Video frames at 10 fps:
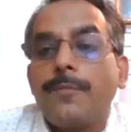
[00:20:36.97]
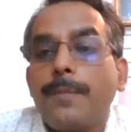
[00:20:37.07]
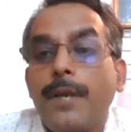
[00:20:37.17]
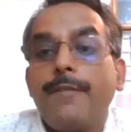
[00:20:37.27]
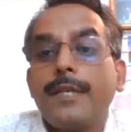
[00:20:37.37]

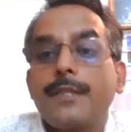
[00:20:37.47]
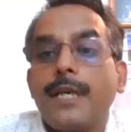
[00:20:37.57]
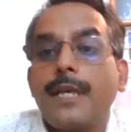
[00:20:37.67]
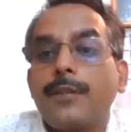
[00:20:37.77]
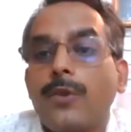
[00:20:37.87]
privilege
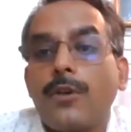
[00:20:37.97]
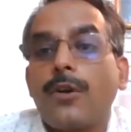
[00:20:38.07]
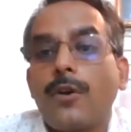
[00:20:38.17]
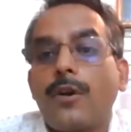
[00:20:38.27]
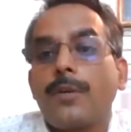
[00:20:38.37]
that you
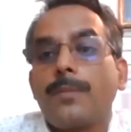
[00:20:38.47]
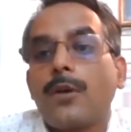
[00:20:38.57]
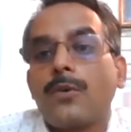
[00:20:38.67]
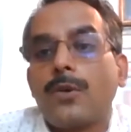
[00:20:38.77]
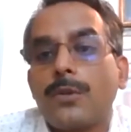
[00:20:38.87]
cannot record
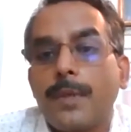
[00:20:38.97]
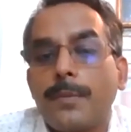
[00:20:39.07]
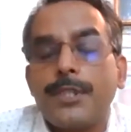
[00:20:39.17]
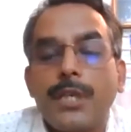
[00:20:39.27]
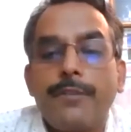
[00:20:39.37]
without court
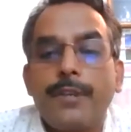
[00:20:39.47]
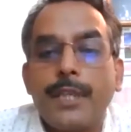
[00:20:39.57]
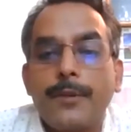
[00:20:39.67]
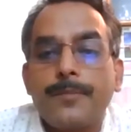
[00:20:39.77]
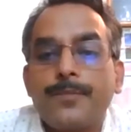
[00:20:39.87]
permission
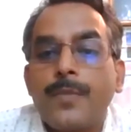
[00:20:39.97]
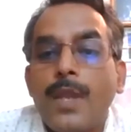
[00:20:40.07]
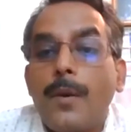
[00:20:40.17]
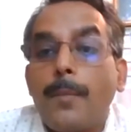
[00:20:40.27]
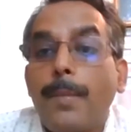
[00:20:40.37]
everything.
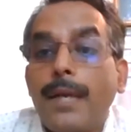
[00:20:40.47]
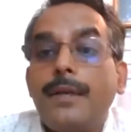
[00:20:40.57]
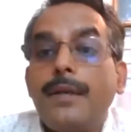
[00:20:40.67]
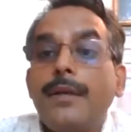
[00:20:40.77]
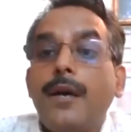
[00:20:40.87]

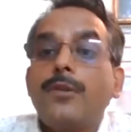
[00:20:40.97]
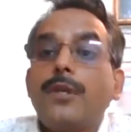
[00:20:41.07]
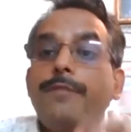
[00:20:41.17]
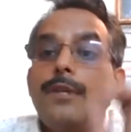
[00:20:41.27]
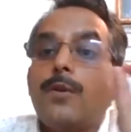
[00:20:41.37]
But now
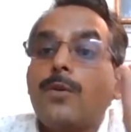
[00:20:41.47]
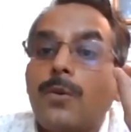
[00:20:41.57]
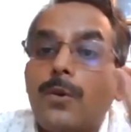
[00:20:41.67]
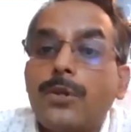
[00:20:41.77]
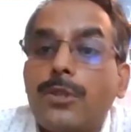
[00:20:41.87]
even the
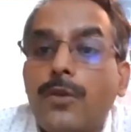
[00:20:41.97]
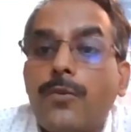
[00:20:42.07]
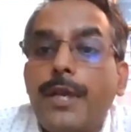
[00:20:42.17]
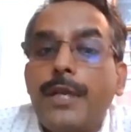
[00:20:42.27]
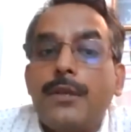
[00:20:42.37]
courts are
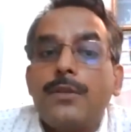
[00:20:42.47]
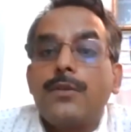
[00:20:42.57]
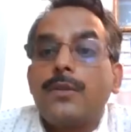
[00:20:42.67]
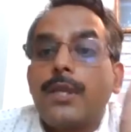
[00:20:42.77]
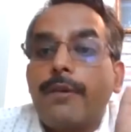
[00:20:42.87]
going,
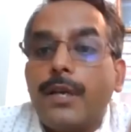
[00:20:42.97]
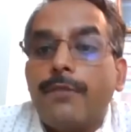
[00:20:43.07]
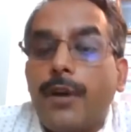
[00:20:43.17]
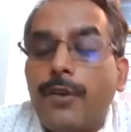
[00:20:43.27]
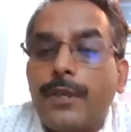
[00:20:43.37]
they are
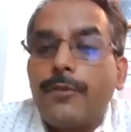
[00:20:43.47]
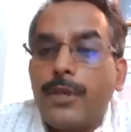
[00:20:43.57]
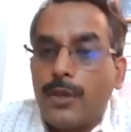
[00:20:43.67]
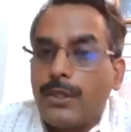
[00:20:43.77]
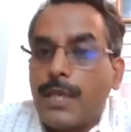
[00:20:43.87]
evolving
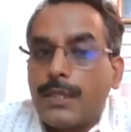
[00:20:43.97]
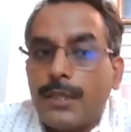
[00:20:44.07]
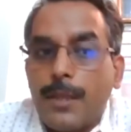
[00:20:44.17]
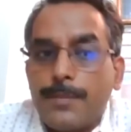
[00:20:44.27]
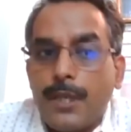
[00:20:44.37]

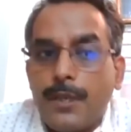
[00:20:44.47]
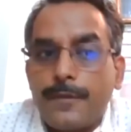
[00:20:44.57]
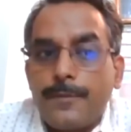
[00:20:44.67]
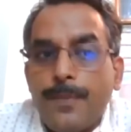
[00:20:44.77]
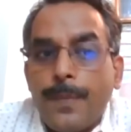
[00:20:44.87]
themselves.